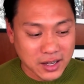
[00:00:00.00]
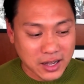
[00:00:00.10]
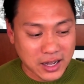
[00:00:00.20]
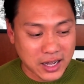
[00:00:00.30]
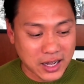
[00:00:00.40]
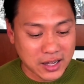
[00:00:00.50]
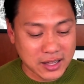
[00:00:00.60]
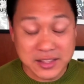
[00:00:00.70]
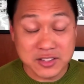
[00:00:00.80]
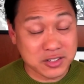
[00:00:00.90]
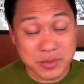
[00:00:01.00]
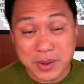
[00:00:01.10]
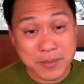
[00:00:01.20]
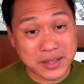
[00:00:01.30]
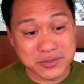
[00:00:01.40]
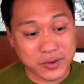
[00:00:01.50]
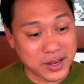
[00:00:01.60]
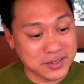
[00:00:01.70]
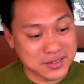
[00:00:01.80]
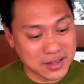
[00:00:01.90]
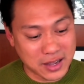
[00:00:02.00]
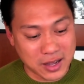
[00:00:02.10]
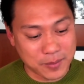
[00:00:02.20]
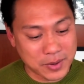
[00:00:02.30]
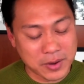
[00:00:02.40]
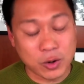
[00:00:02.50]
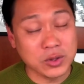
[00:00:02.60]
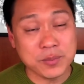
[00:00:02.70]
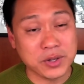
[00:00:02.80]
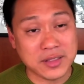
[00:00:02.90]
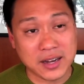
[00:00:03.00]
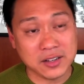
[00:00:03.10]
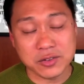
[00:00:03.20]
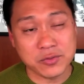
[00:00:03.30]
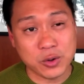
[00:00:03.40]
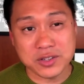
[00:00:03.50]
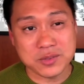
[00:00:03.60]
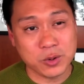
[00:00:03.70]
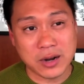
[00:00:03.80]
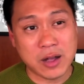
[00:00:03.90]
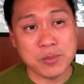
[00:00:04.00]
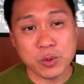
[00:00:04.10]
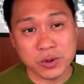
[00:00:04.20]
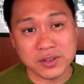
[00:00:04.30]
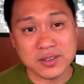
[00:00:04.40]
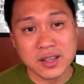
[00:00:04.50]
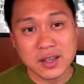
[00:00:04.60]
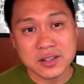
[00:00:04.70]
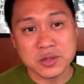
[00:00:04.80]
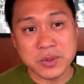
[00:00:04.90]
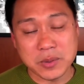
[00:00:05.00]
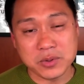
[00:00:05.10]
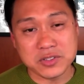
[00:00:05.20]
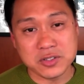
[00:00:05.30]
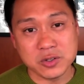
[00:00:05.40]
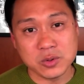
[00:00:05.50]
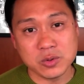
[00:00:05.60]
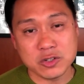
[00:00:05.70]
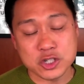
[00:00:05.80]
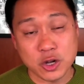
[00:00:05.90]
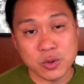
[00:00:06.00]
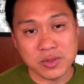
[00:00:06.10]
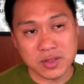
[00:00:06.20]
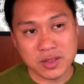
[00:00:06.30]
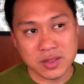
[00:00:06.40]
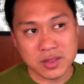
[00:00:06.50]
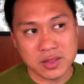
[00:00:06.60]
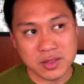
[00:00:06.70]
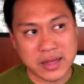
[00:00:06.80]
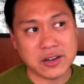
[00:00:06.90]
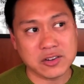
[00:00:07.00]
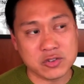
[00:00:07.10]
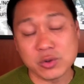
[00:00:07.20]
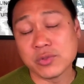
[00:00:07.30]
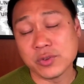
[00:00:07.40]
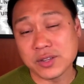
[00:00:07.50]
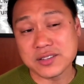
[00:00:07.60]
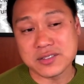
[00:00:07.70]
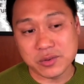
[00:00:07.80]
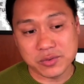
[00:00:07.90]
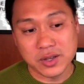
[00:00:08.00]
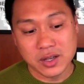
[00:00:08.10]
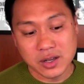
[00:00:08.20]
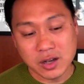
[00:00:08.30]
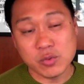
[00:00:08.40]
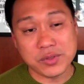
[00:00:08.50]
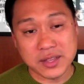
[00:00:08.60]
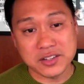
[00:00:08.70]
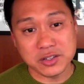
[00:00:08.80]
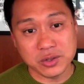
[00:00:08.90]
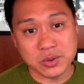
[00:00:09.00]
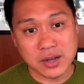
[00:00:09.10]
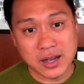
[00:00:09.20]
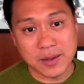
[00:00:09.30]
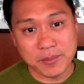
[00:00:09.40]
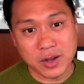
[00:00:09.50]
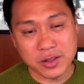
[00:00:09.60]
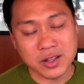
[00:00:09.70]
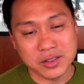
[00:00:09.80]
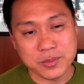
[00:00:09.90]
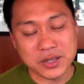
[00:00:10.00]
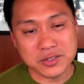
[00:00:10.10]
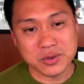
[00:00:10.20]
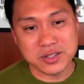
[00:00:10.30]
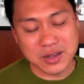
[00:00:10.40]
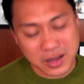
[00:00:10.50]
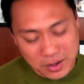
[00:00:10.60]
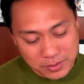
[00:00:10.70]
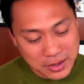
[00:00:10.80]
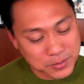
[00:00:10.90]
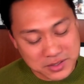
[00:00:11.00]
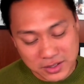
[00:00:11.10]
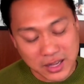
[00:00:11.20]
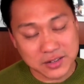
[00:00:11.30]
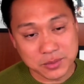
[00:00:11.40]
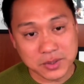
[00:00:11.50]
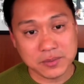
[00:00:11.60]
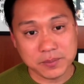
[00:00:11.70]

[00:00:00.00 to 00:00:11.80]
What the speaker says: and these are some of my best friends, it only put that into focus more, how important to be able to show that truthfulness of what they do on the big screen. So that means a lot to me.